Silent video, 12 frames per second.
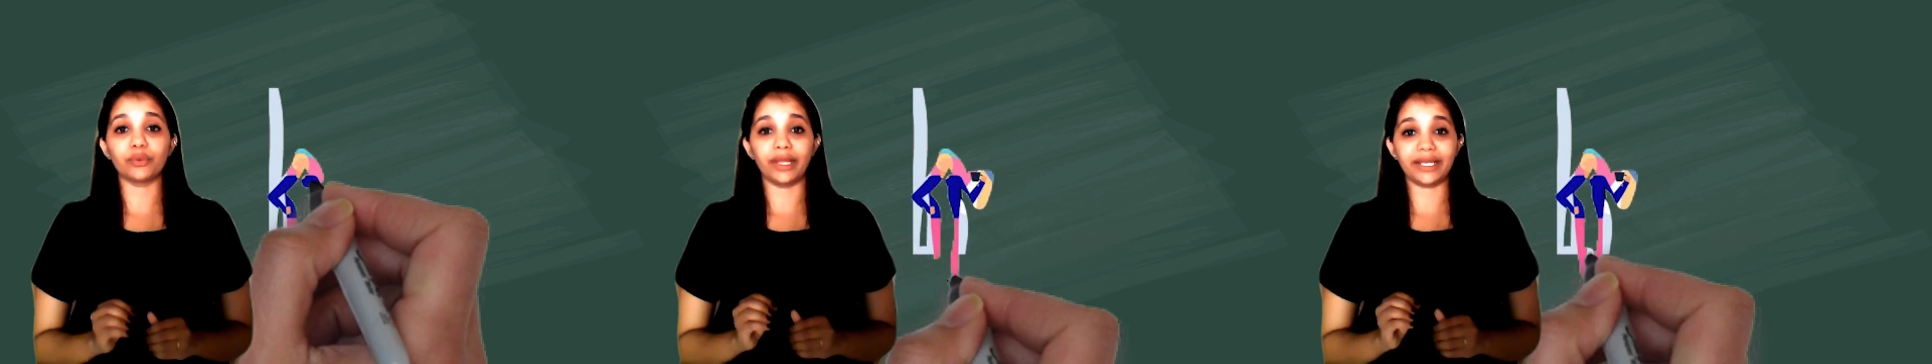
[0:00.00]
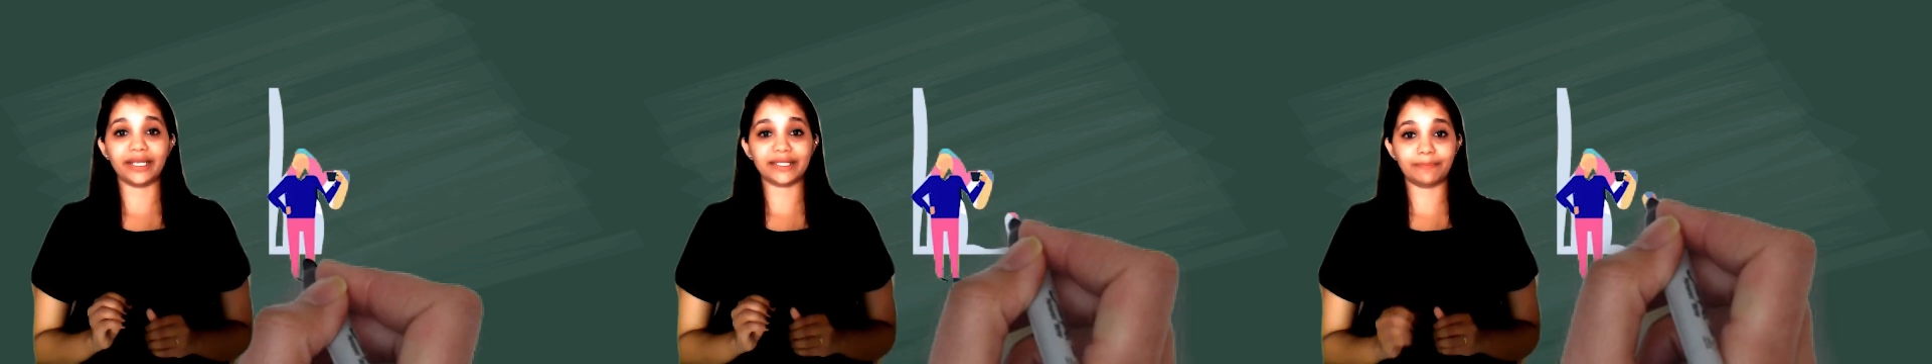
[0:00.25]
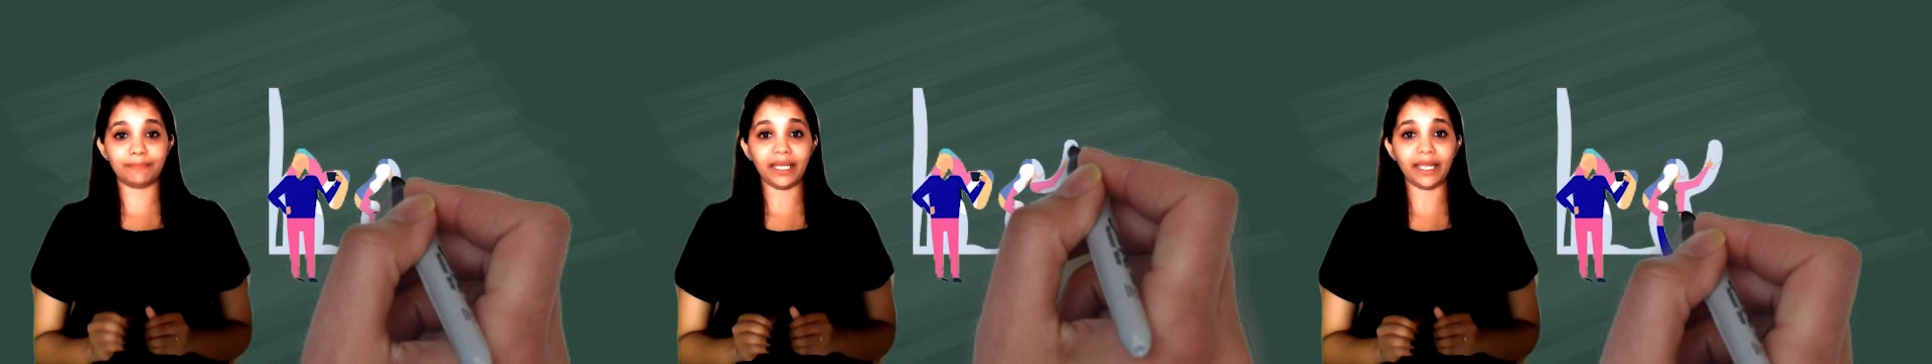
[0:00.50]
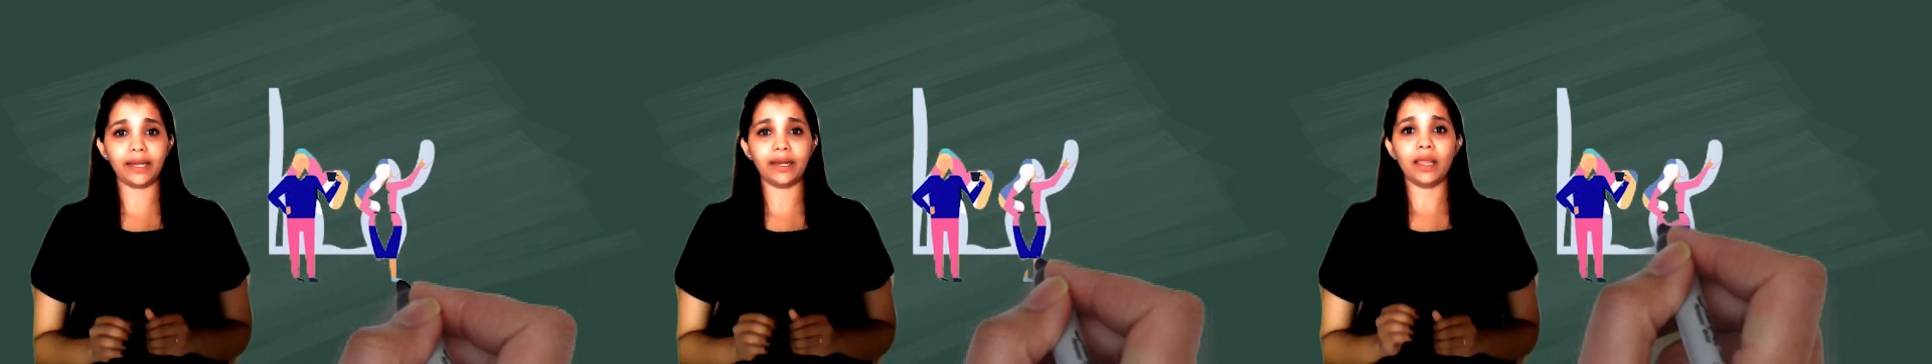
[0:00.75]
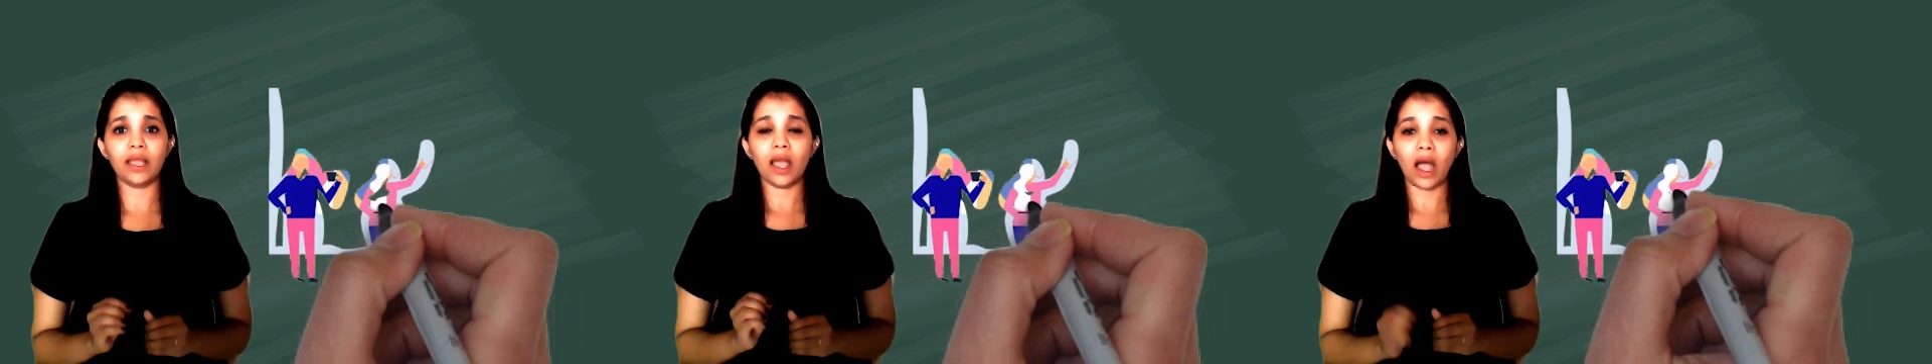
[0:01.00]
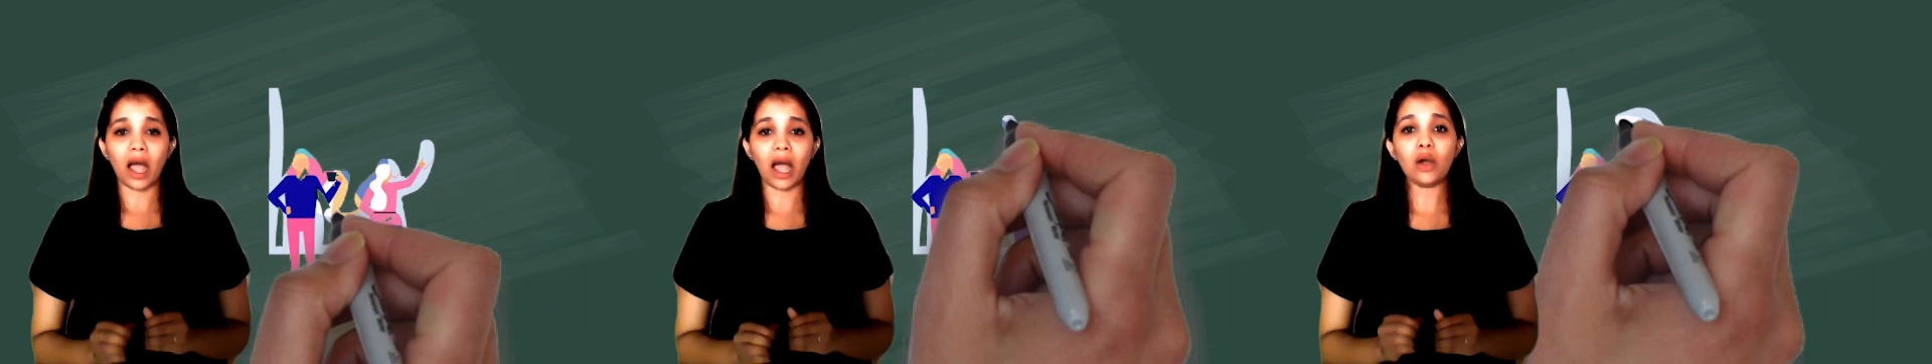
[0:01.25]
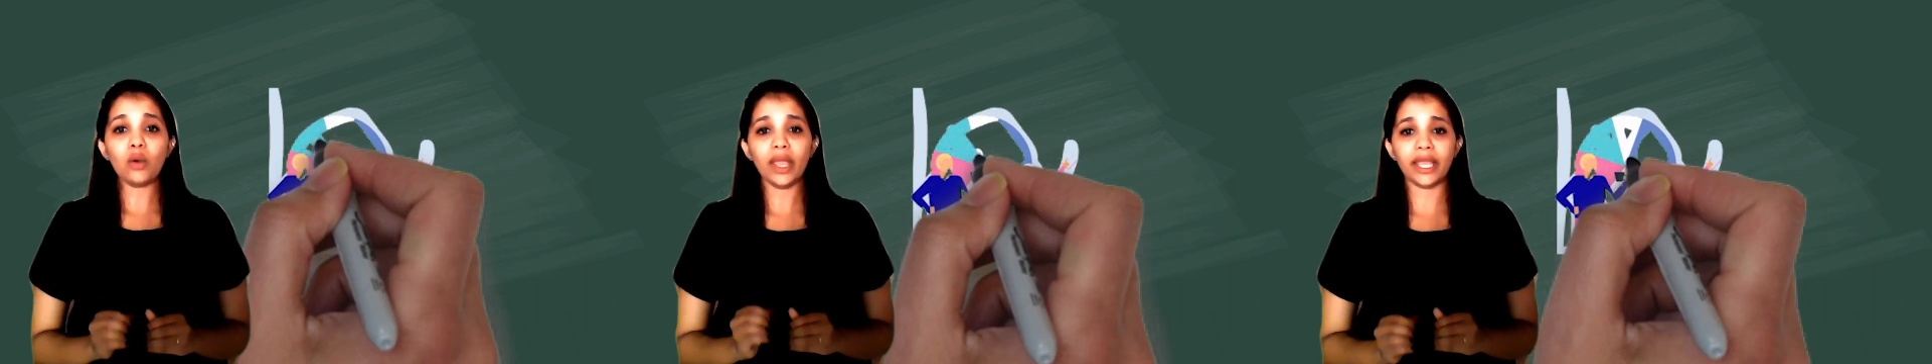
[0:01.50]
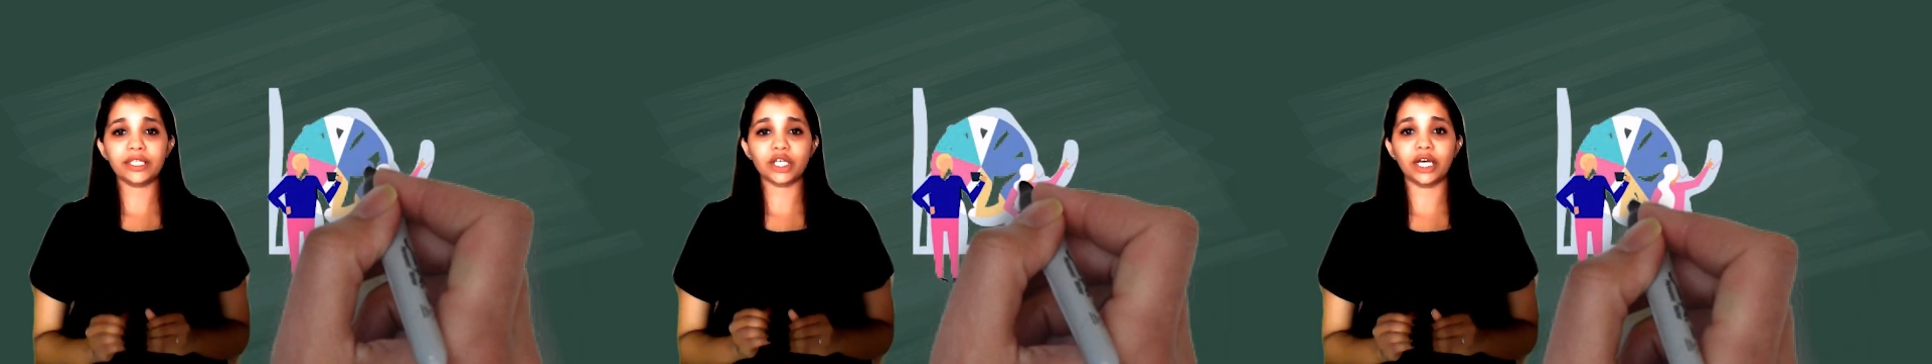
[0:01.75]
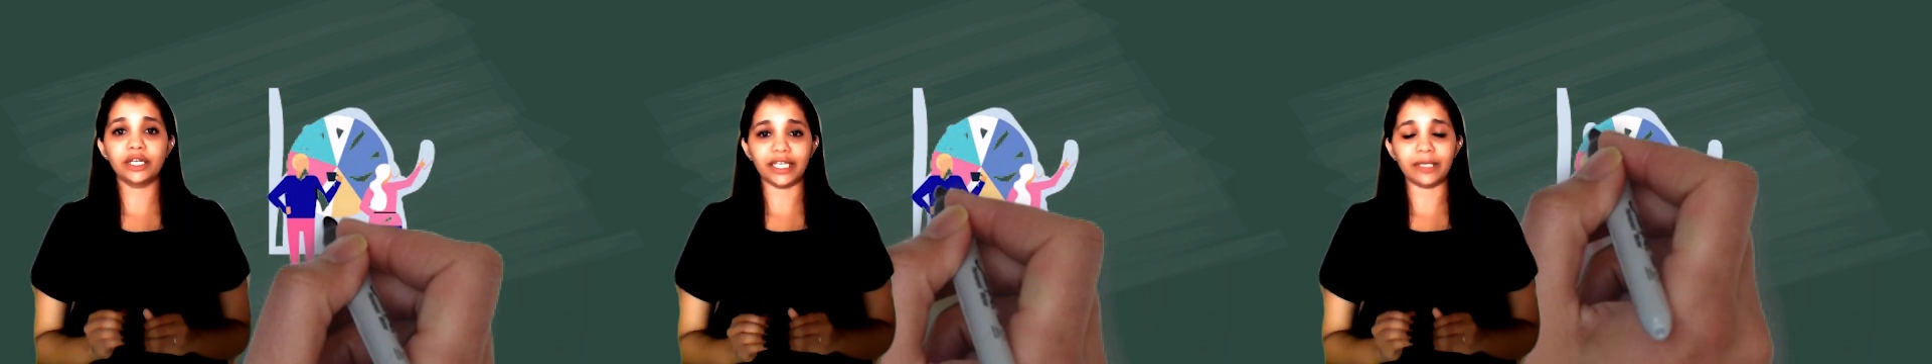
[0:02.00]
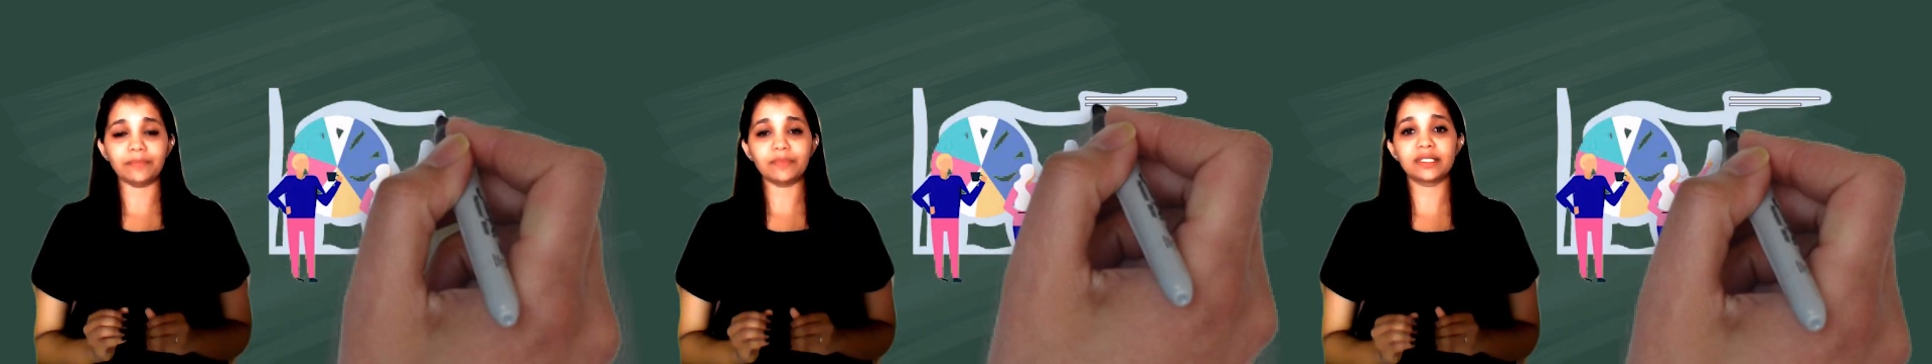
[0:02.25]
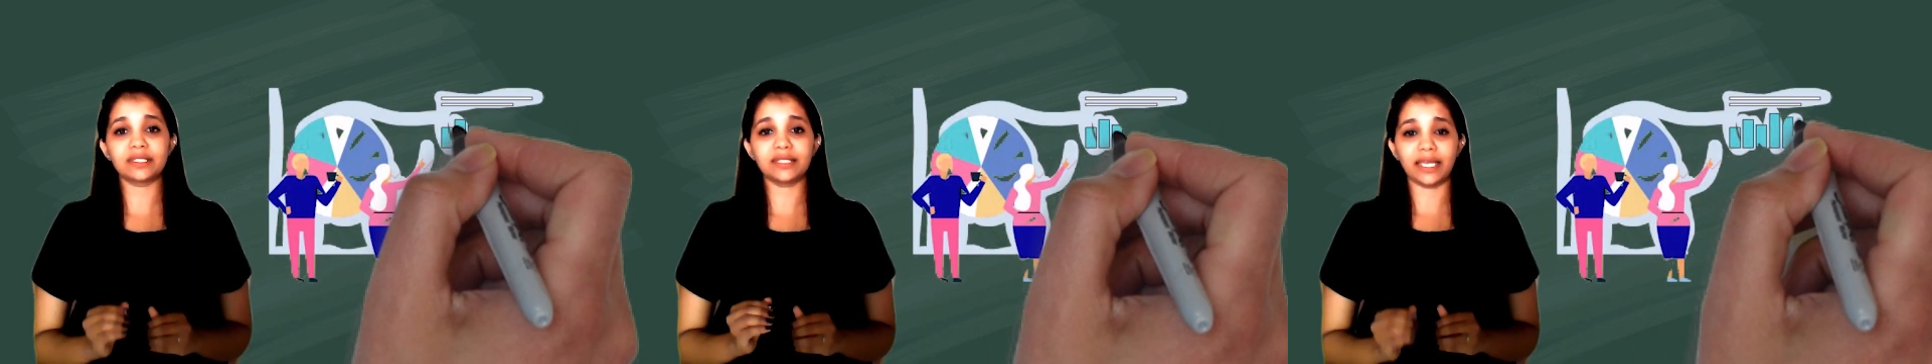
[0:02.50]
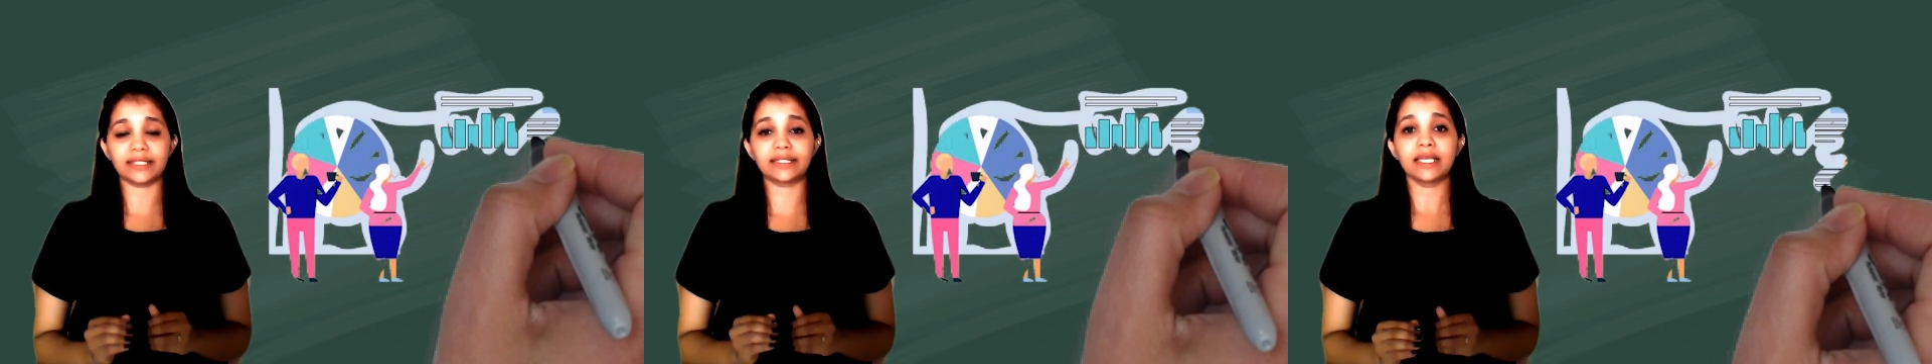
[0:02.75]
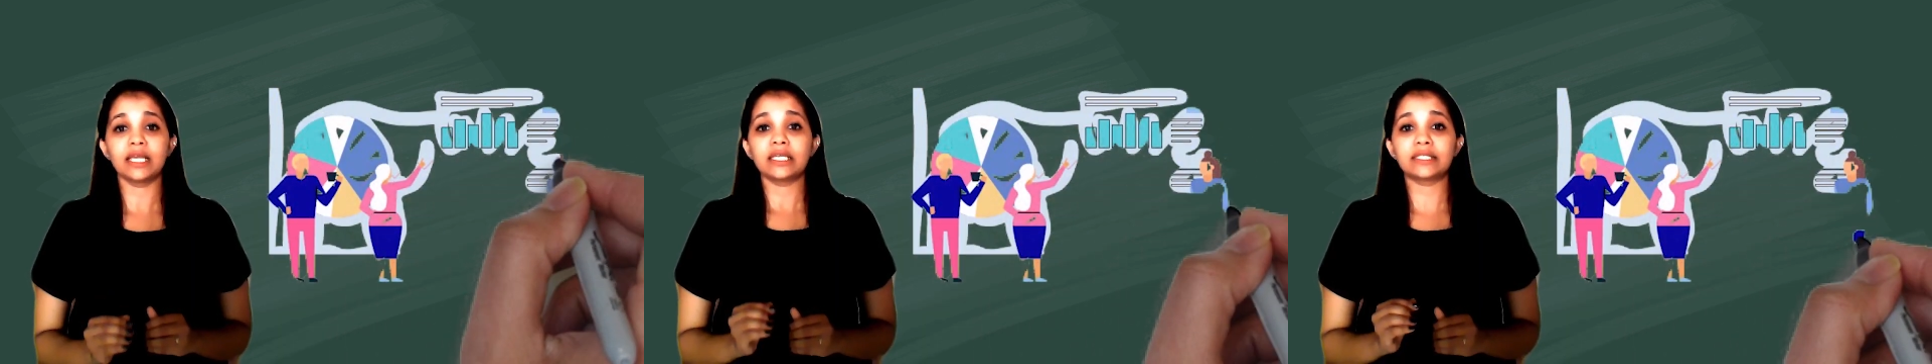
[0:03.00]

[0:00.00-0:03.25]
to explain how HR teams sets